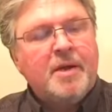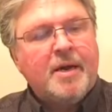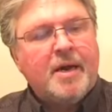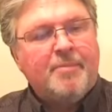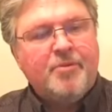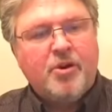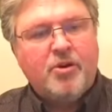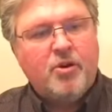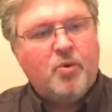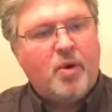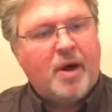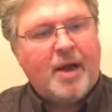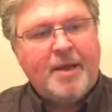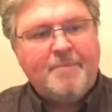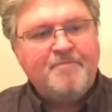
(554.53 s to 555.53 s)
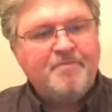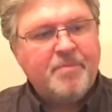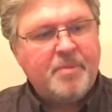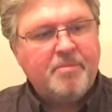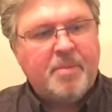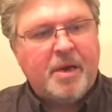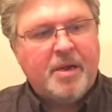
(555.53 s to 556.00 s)
uh, don't know why,
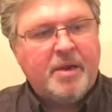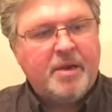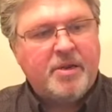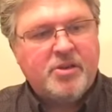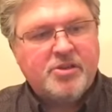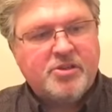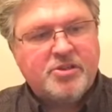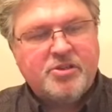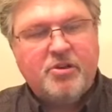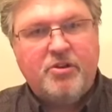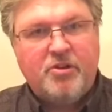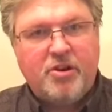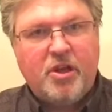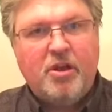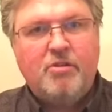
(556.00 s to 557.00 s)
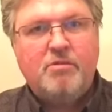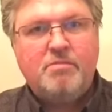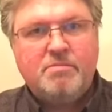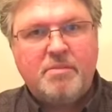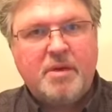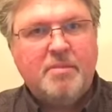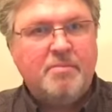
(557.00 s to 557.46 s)
but just so you know,
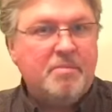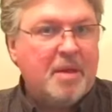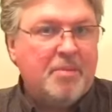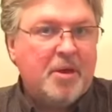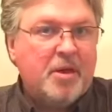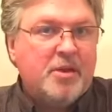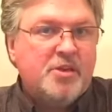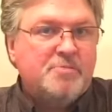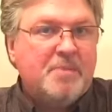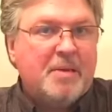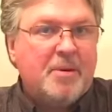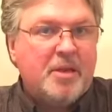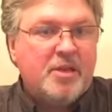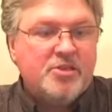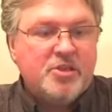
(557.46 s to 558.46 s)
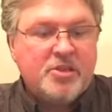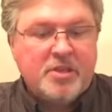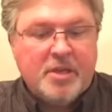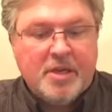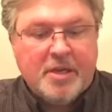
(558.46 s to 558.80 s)
it, maybe it is, maybe it isn't.